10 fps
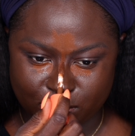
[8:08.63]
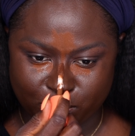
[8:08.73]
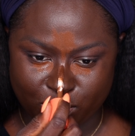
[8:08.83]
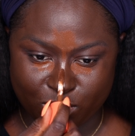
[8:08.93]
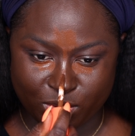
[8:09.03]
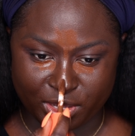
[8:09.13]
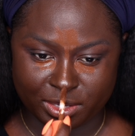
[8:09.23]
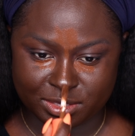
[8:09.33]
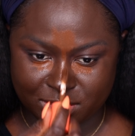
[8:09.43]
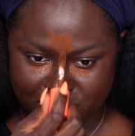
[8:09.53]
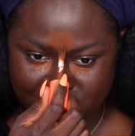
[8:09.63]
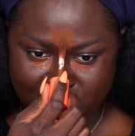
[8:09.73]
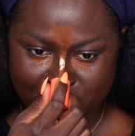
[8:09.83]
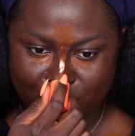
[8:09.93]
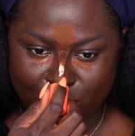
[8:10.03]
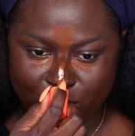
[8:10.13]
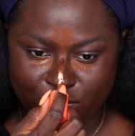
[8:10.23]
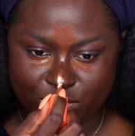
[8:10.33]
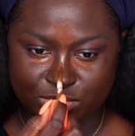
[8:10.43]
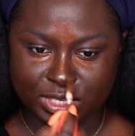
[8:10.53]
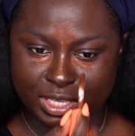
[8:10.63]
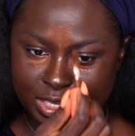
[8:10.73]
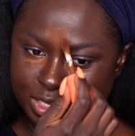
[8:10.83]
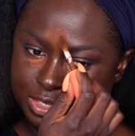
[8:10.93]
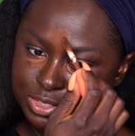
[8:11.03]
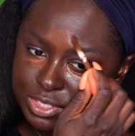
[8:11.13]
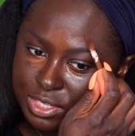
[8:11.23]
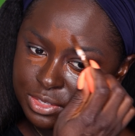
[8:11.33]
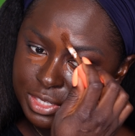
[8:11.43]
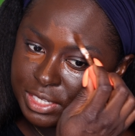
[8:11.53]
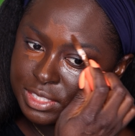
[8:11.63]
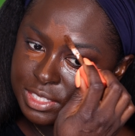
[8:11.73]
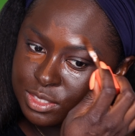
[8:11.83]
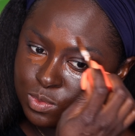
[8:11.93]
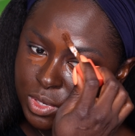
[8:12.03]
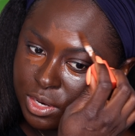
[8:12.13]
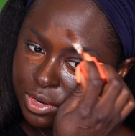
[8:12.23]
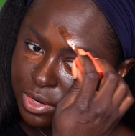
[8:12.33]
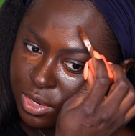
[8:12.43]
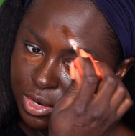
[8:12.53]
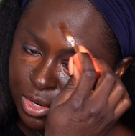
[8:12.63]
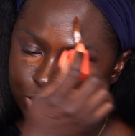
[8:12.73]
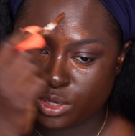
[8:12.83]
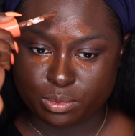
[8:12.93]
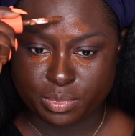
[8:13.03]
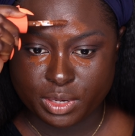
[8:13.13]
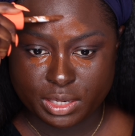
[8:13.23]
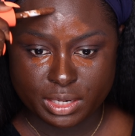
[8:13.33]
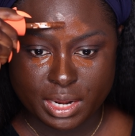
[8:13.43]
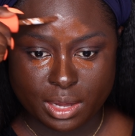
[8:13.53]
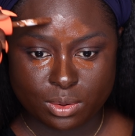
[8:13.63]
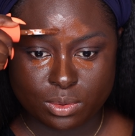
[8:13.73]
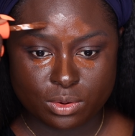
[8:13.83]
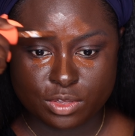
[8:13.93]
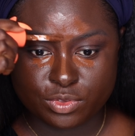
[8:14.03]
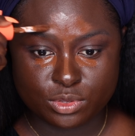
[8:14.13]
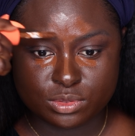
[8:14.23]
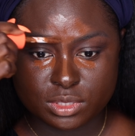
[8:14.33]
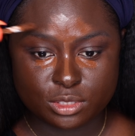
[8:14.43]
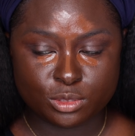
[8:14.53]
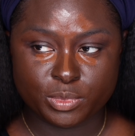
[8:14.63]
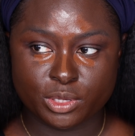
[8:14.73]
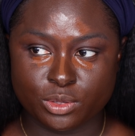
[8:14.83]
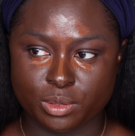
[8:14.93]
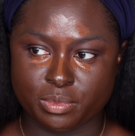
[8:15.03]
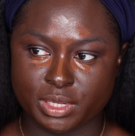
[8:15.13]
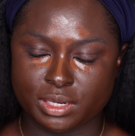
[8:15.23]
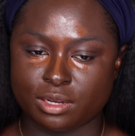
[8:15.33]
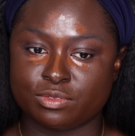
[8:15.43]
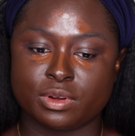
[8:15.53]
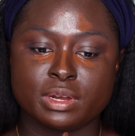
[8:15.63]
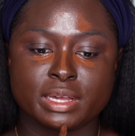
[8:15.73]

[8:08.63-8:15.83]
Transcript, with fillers: the point of using a concealer like this, where you can blend it out. If you use a little bit, you can blend it out very